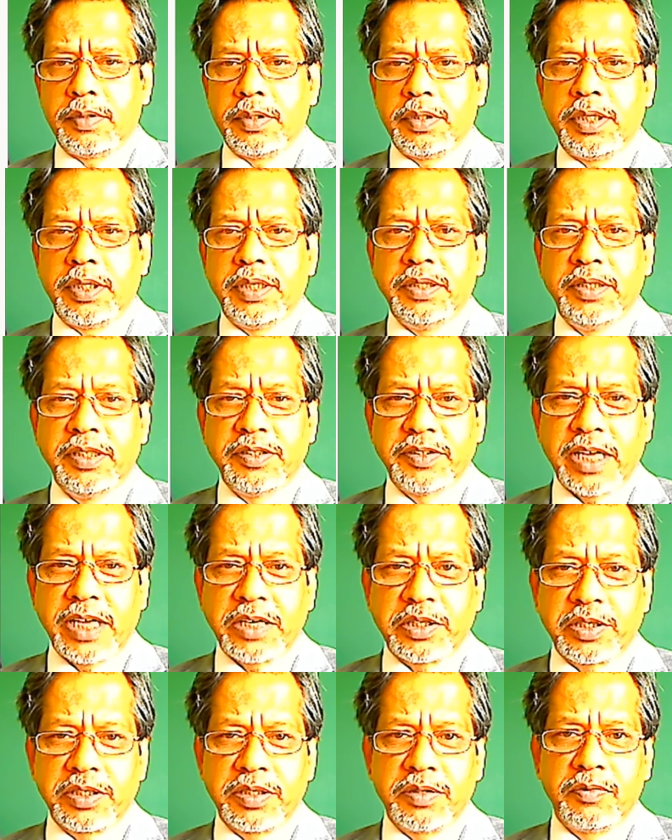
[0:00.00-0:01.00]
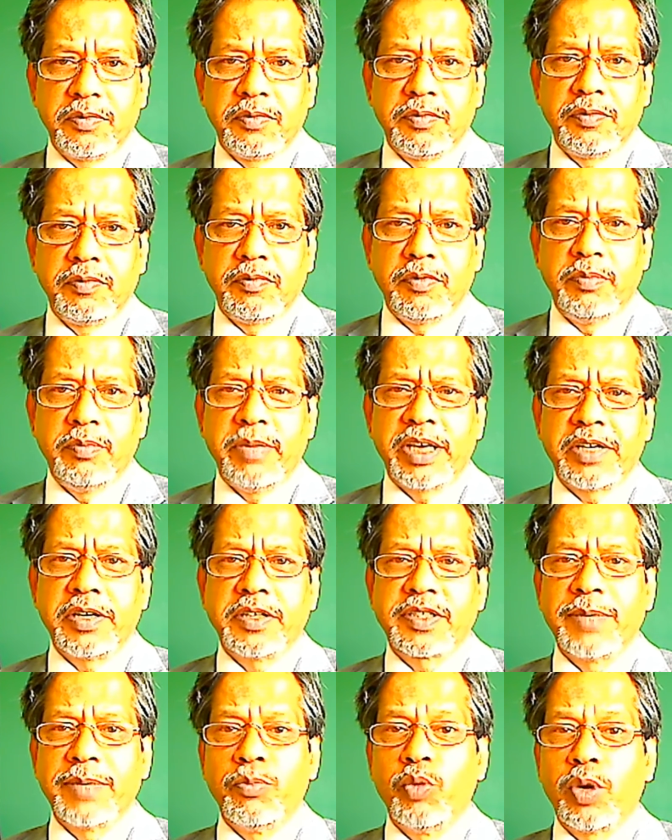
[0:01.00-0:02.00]
In this session, we'll make it
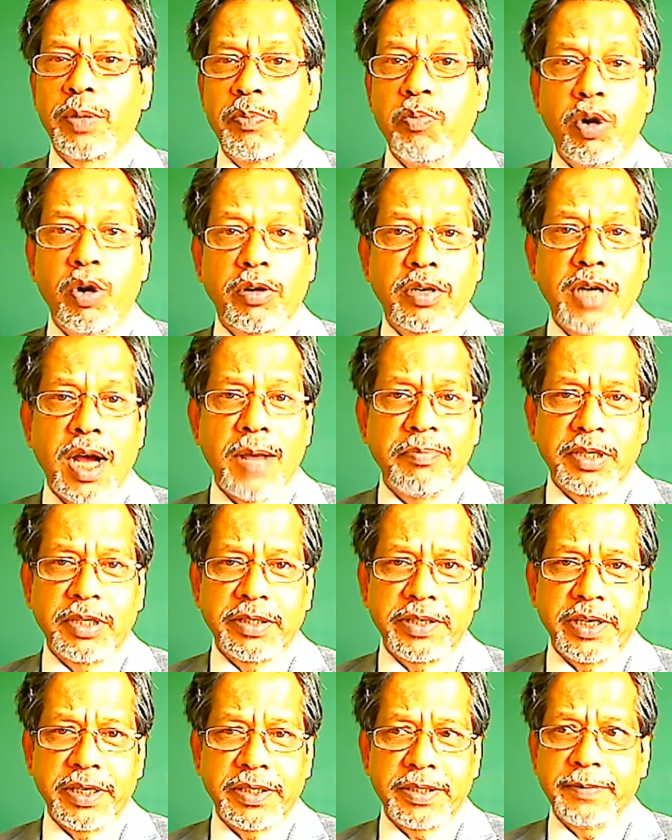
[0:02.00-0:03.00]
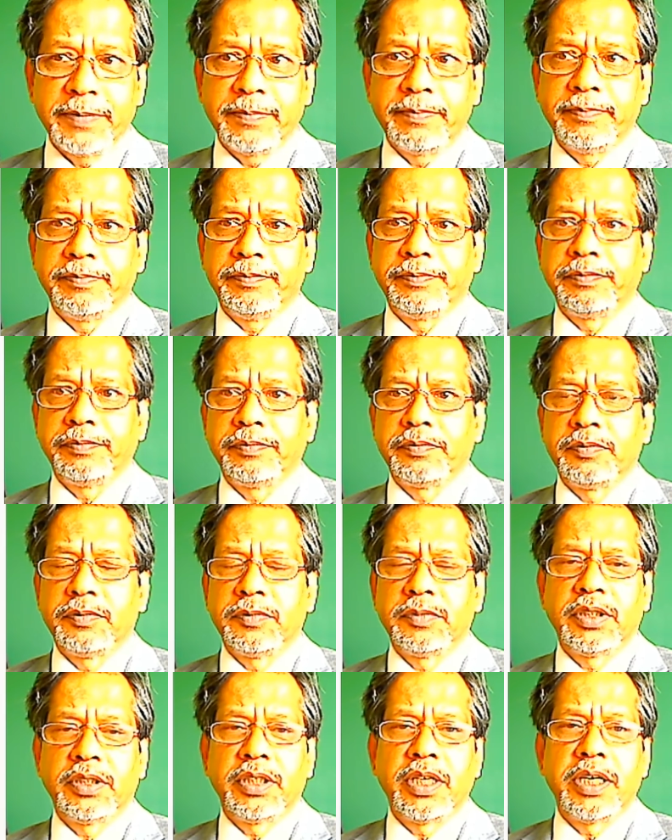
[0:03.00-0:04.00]
somewhat more complicated
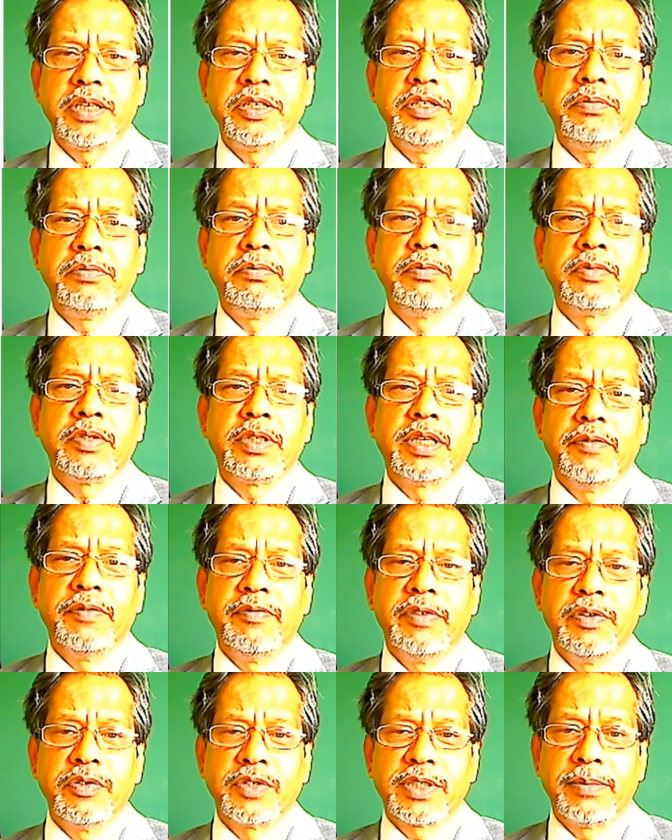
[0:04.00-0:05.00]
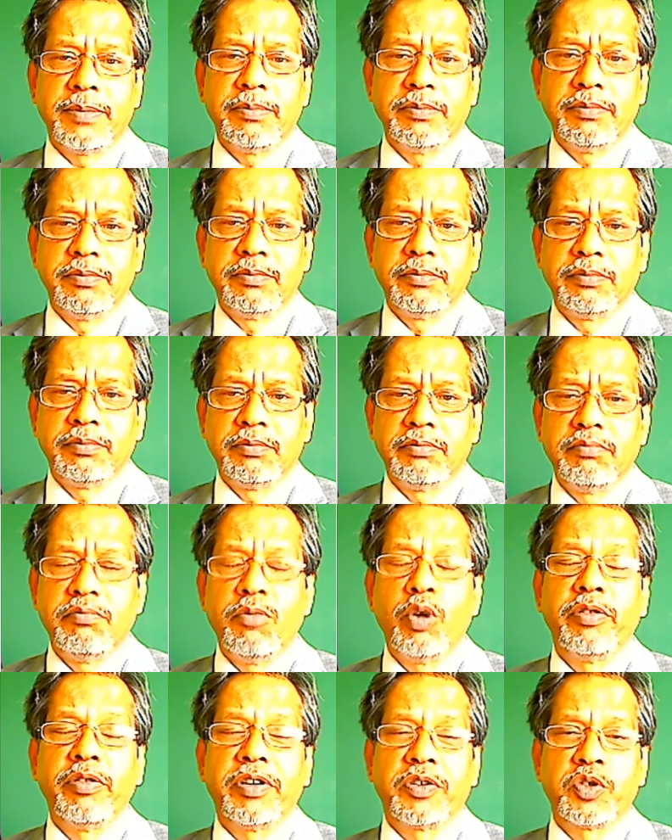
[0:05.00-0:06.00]
and give you some
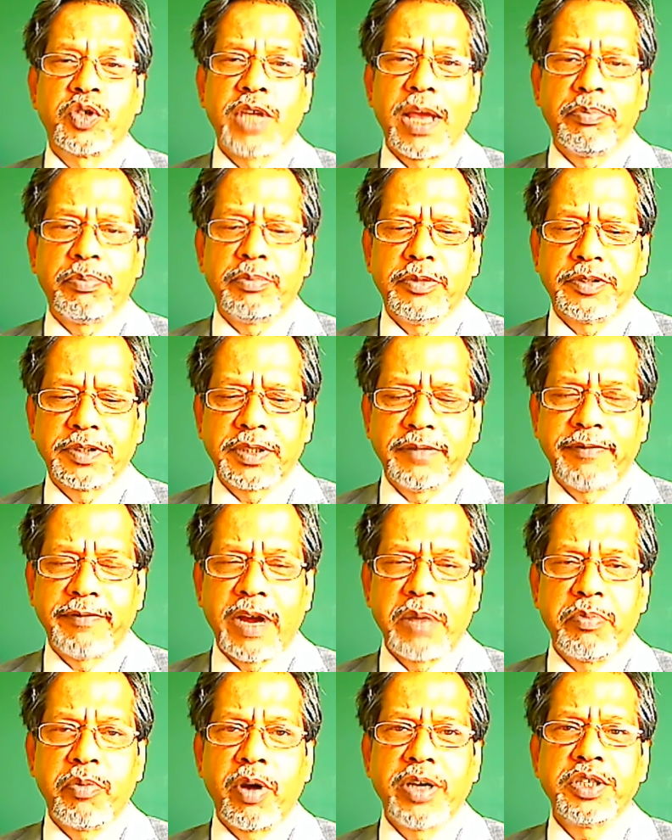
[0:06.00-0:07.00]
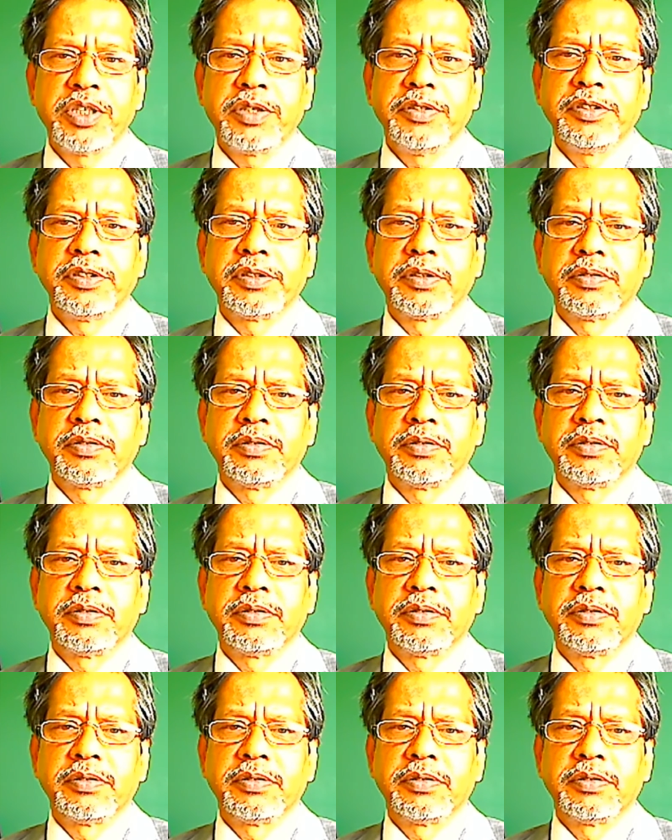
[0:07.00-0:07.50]
more examples of vibrations.